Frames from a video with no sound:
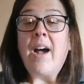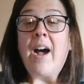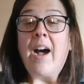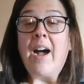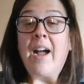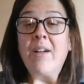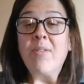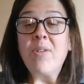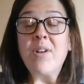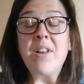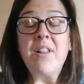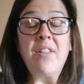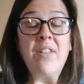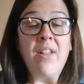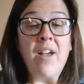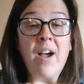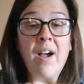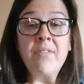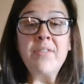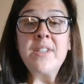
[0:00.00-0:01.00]
I would
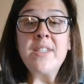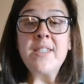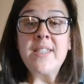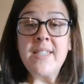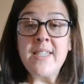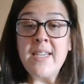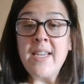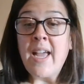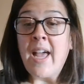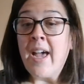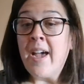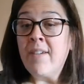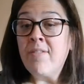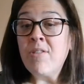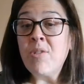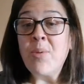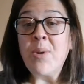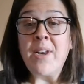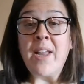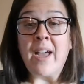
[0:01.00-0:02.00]
love to see
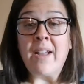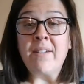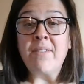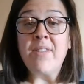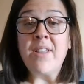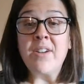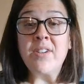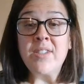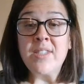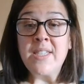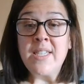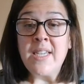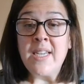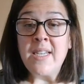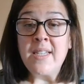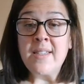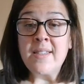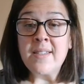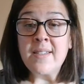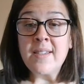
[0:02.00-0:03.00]
everyone out of their
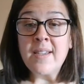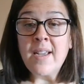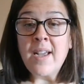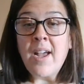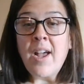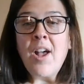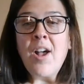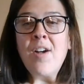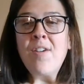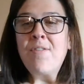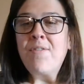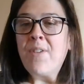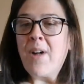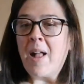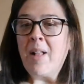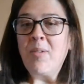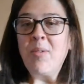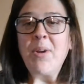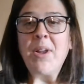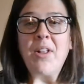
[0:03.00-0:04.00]
seats,
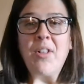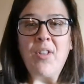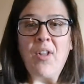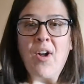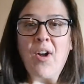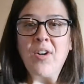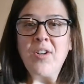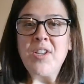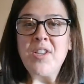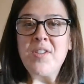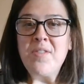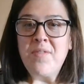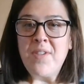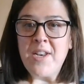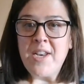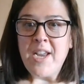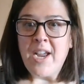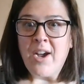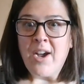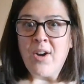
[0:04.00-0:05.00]
following along to the
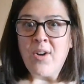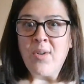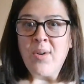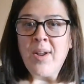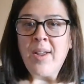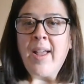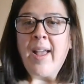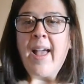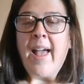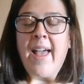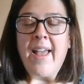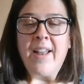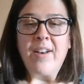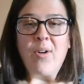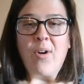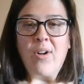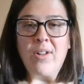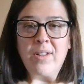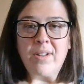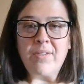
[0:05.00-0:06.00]
video, and
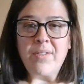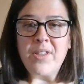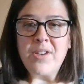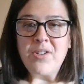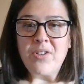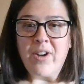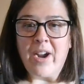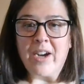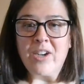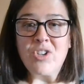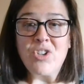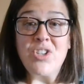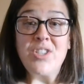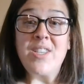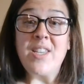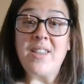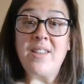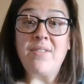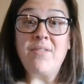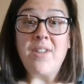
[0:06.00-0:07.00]
all of the directions
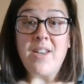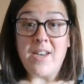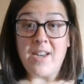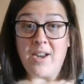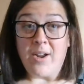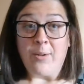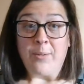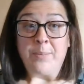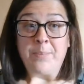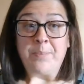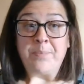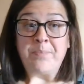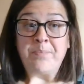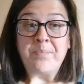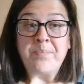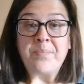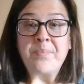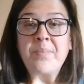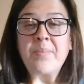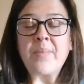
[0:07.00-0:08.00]
in the video.
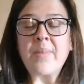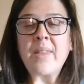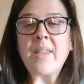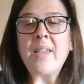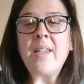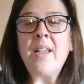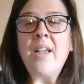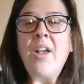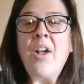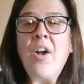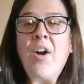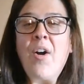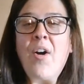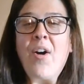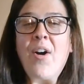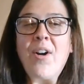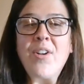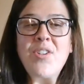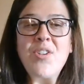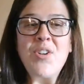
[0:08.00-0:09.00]

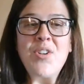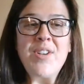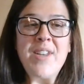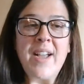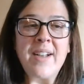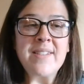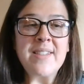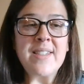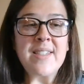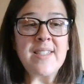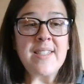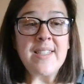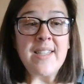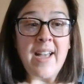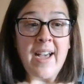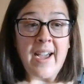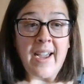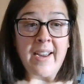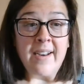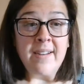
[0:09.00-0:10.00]
On your next
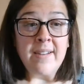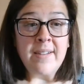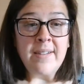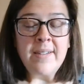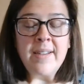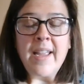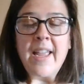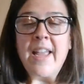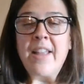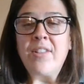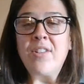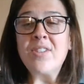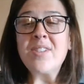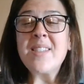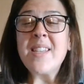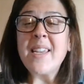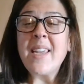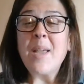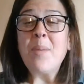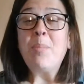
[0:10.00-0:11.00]
slide, it
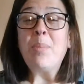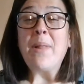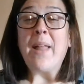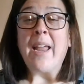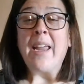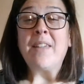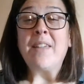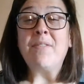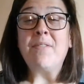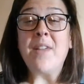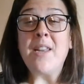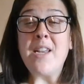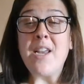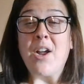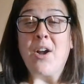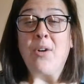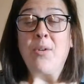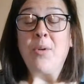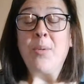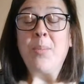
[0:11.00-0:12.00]
looks like a blank
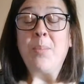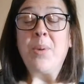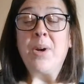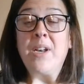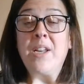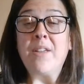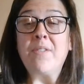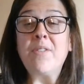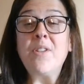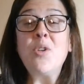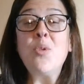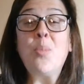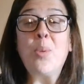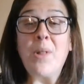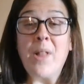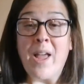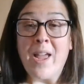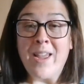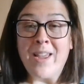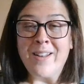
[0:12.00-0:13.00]
video, but if you
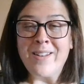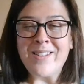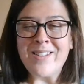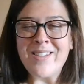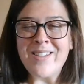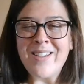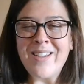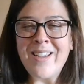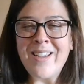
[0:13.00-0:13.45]
play it,